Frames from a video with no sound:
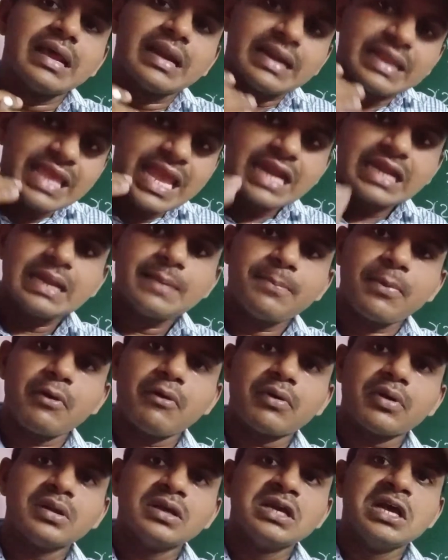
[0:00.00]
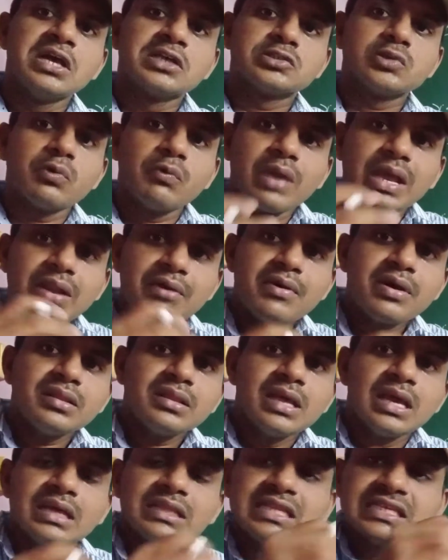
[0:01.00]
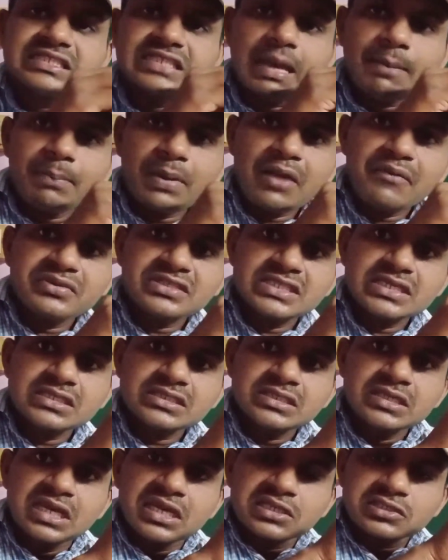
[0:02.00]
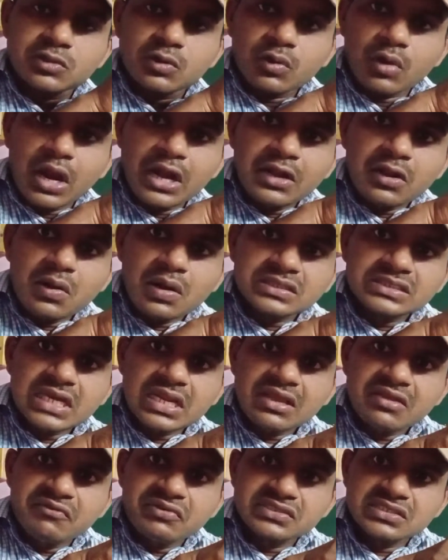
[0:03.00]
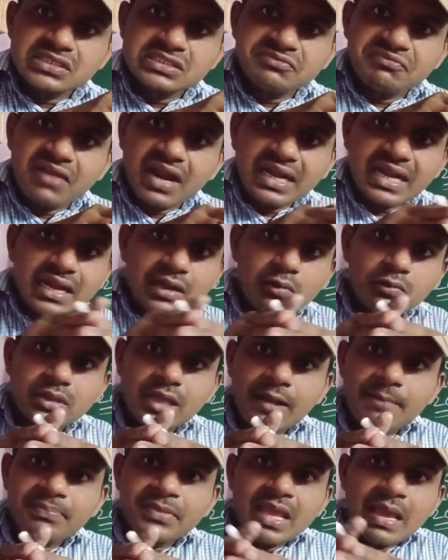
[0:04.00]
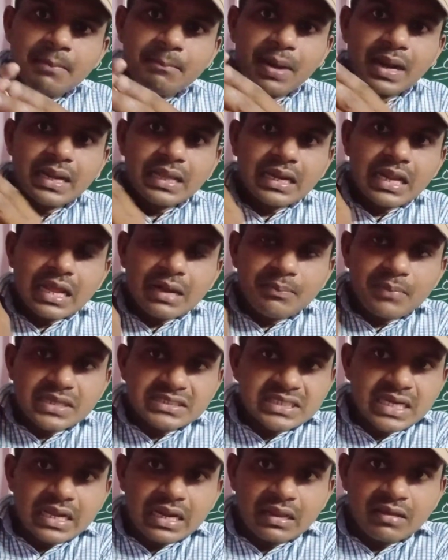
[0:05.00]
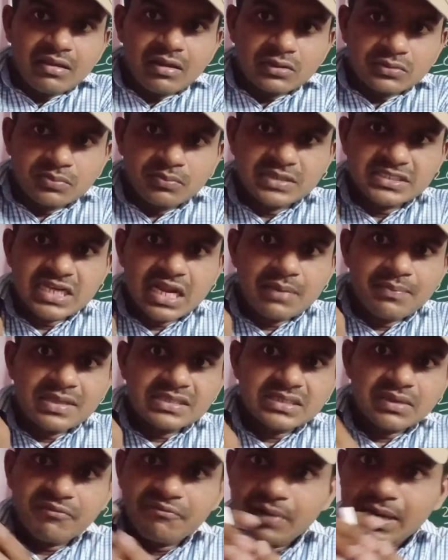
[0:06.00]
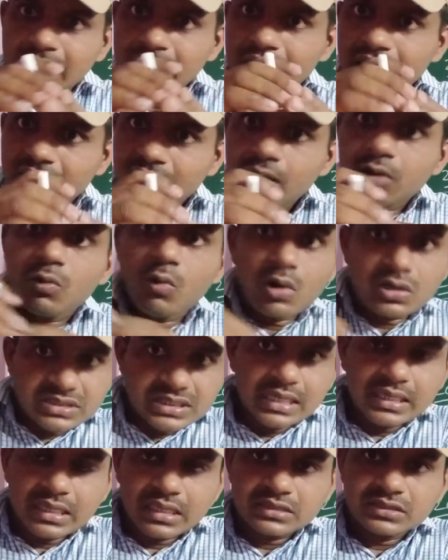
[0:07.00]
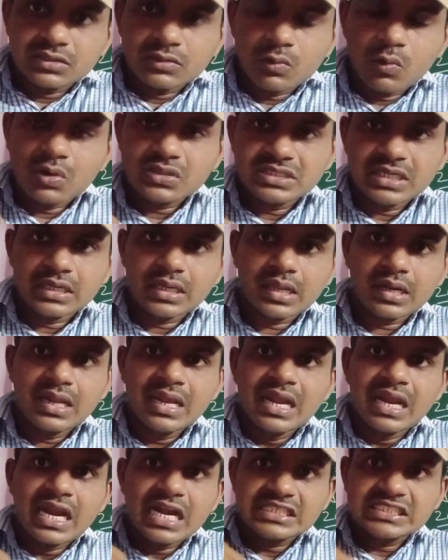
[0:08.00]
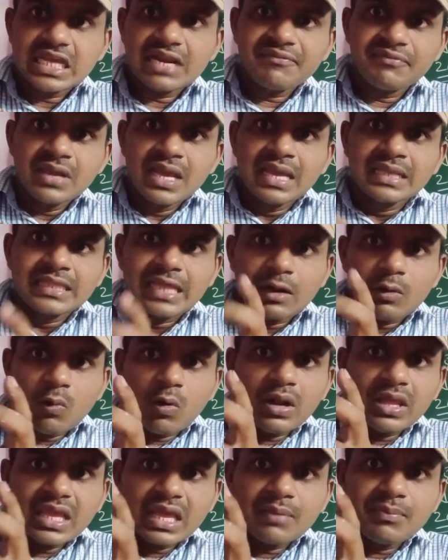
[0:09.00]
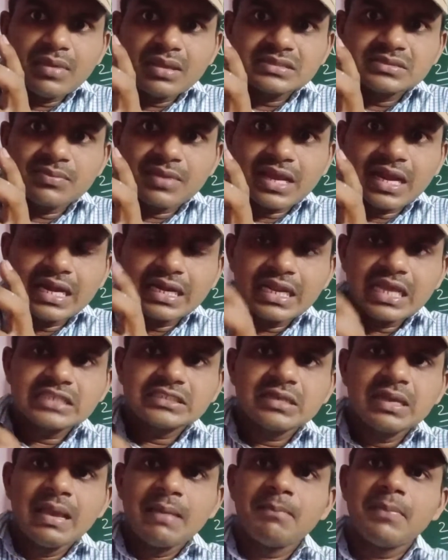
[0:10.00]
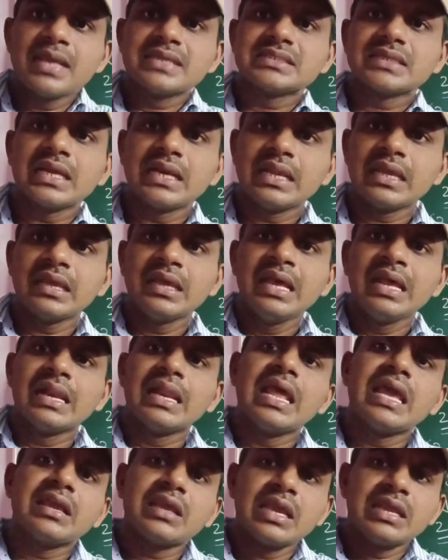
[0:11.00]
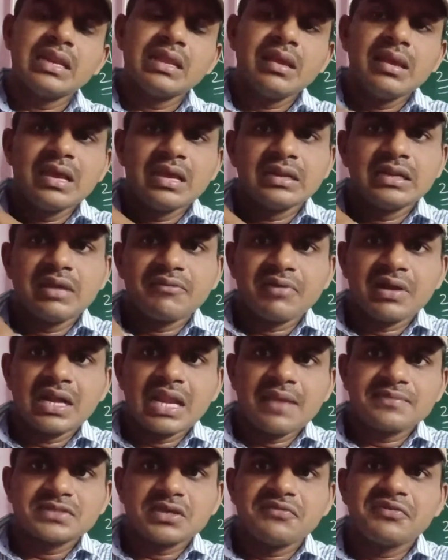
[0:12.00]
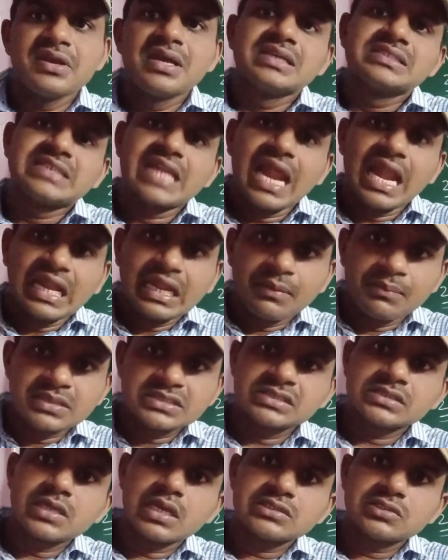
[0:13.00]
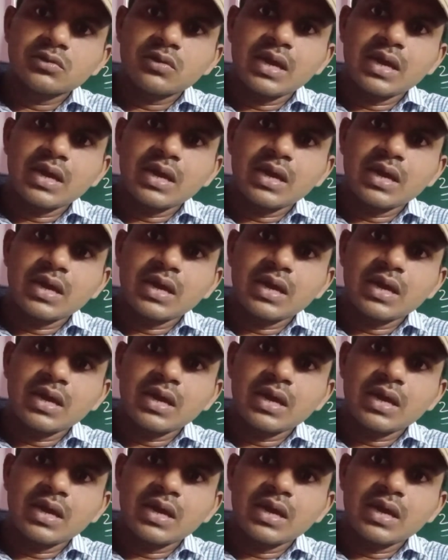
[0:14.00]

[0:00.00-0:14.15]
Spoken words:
reactive power, so whenever this supply which is so continuously which is feeding to the particular machinery means particularly load center itself, the load here means may contains basically like any different types of static machines also